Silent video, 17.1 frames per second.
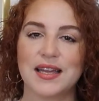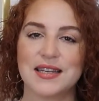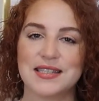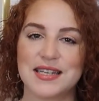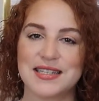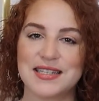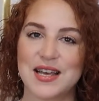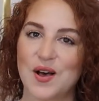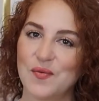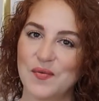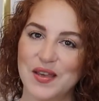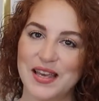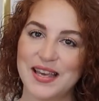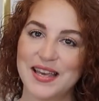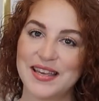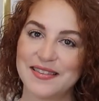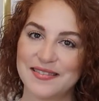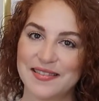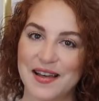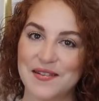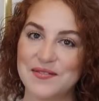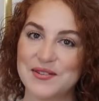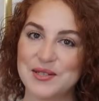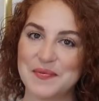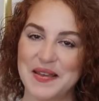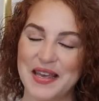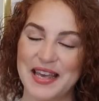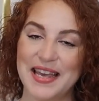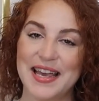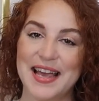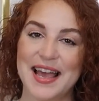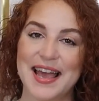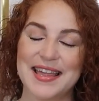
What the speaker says: to tell me he loved me.